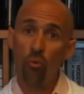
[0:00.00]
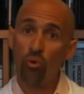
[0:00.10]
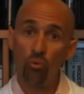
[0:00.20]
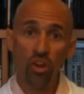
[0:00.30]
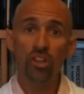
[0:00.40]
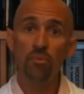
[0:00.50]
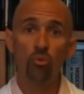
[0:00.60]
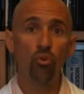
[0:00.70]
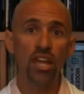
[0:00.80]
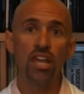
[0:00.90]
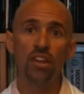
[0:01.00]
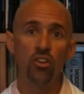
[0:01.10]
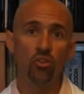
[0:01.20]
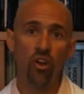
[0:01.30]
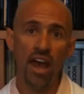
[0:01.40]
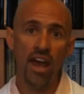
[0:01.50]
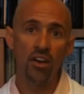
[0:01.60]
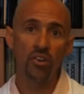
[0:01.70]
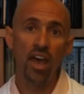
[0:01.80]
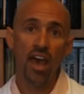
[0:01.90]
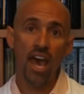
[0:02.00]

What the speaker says: We're really breaking new ground,